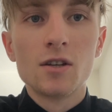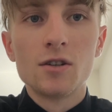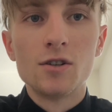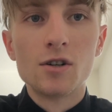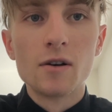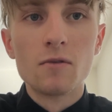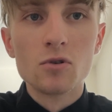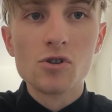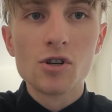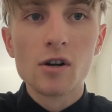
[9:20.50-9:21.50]
The
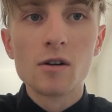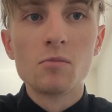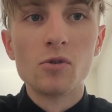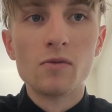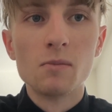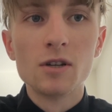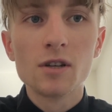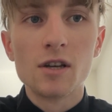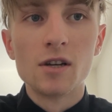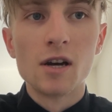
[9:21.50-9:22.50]
revolutionary movement
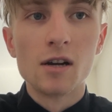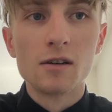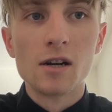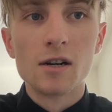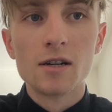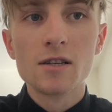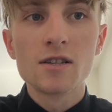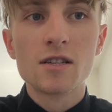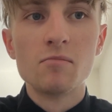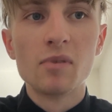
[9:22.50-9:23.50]
in Hungary
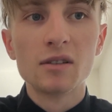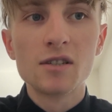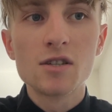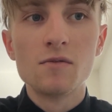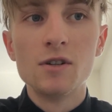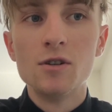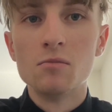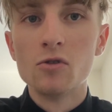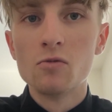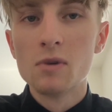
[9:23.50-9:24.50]
sympathized with the
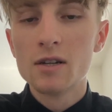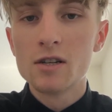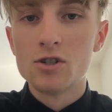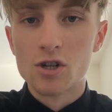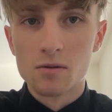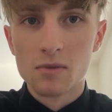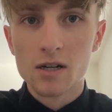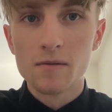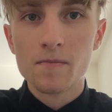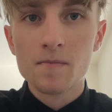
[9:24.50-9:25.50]
movement in
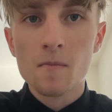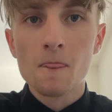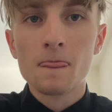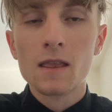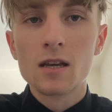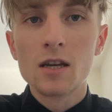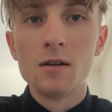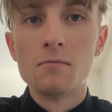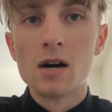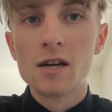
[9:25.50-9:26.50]
Germany.
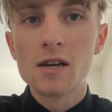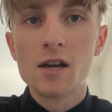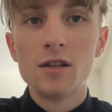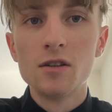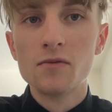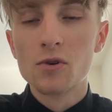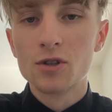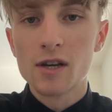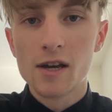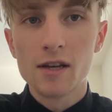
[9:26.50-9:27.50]
In May
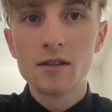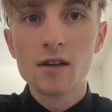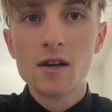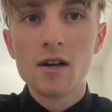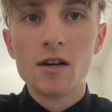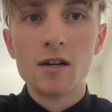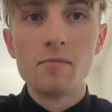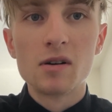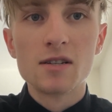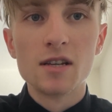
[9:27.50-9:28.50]
1848,
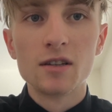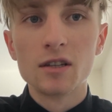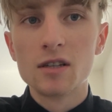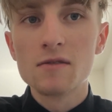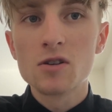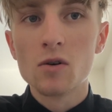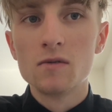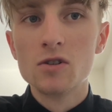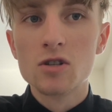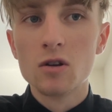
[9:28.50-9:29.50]
representatives of
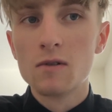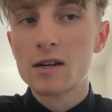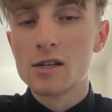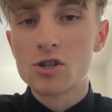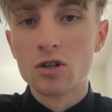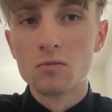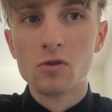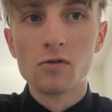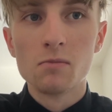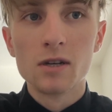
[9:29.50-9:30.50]
the Slovak national
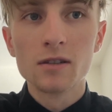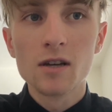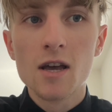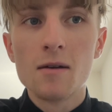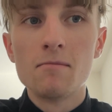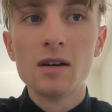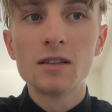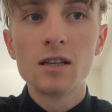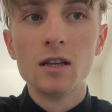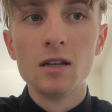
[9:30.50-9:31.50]
movement met
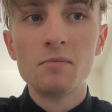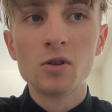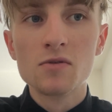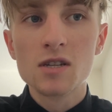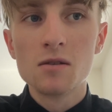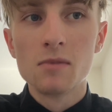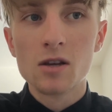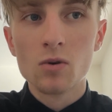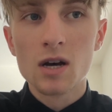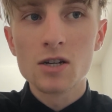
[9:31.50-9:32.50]
in Liptovský
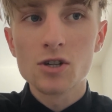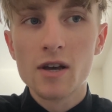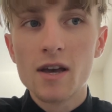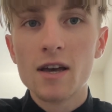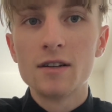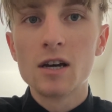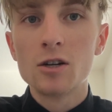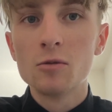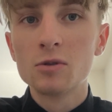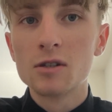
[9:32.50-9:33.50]
Mikuláš and
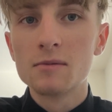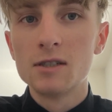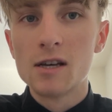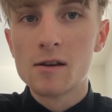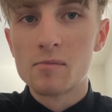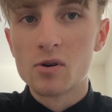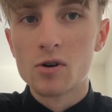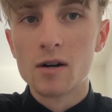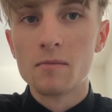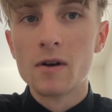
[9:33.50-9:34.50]
adopted their
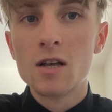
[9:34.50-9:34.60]
program,